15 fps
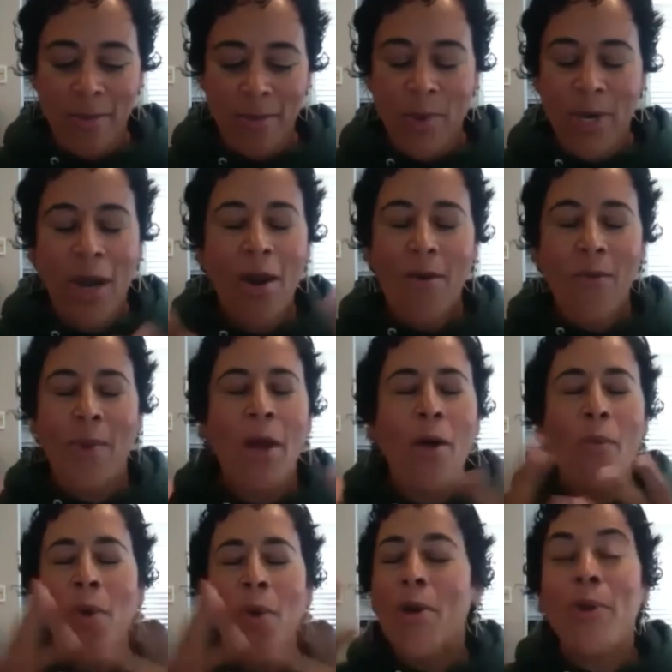we
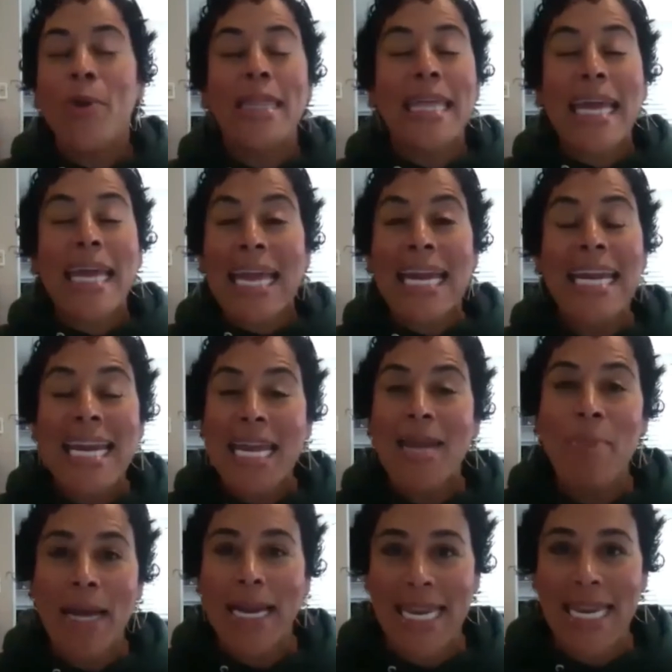don't work with
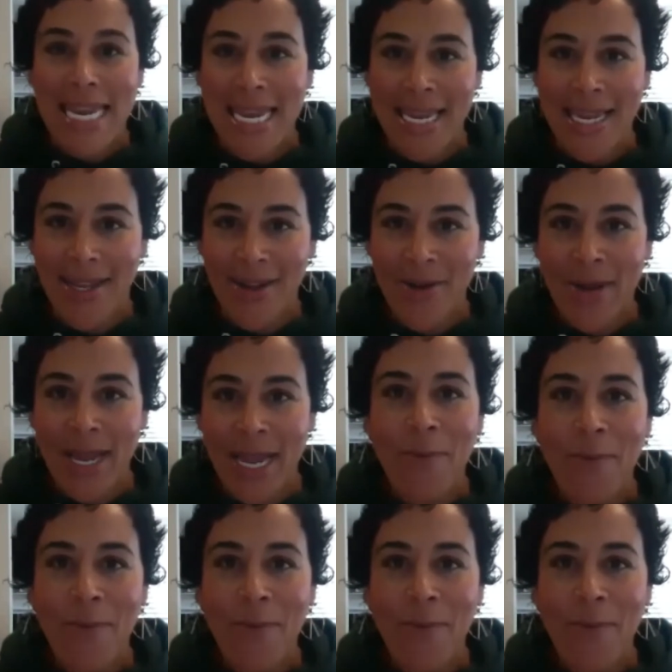anybody, okay?